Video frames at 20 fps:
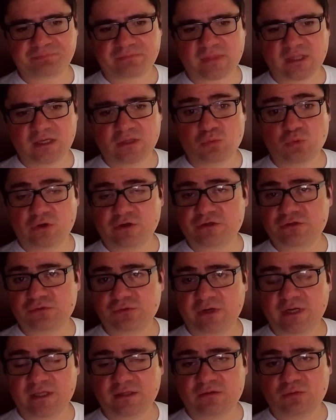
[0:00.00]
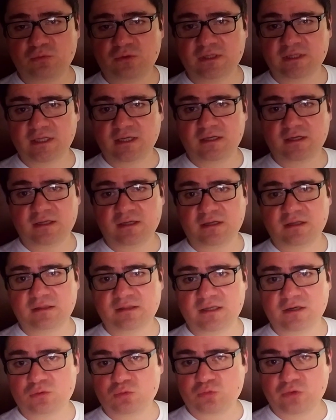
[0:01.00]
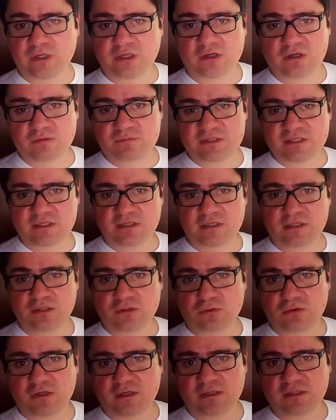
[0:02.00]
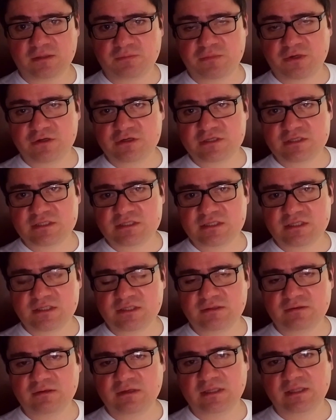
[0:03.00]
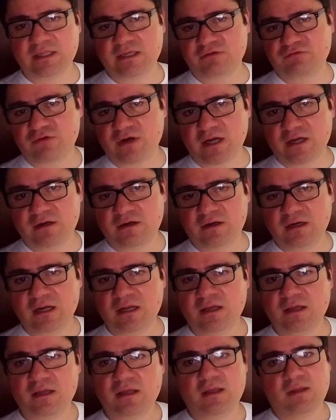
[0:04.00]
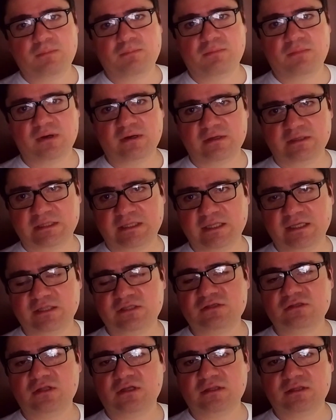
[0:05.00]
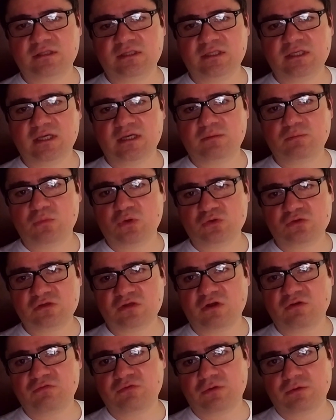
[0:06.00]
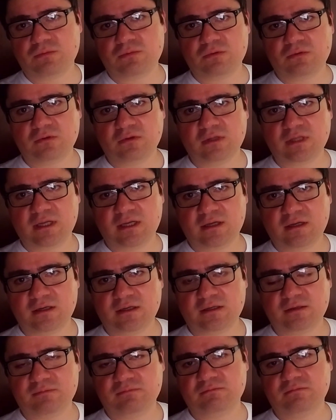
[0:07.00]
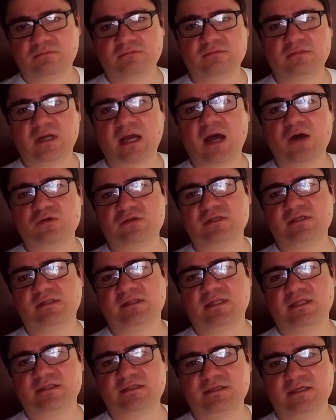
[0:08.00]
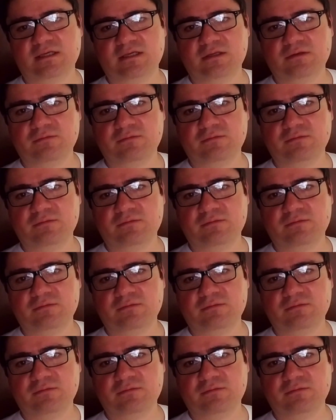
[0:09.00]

it works great when an earthquake comes in or an emergency like fire, but it's not the most comfortable housing, let's say.